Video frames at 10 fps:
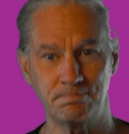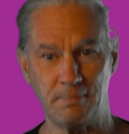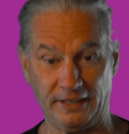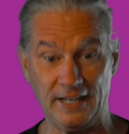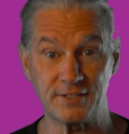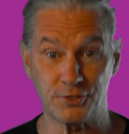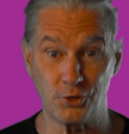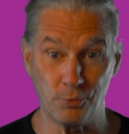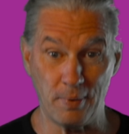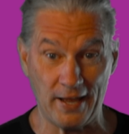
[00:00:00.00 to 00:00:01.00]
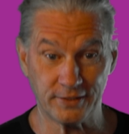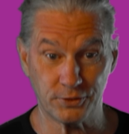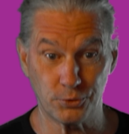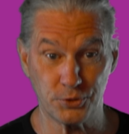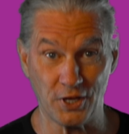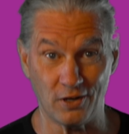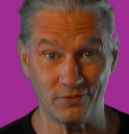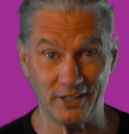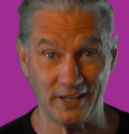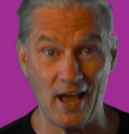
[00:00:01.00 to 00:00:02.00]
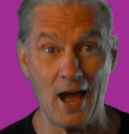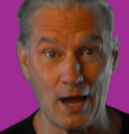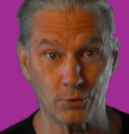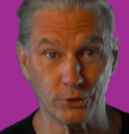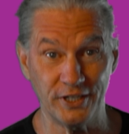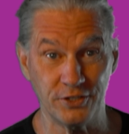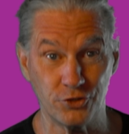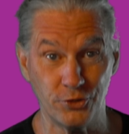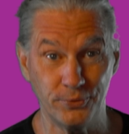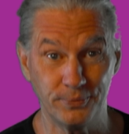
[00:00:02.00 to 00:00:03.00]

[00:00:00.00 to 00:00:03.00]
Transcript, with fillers: But let's go back to solving our issue.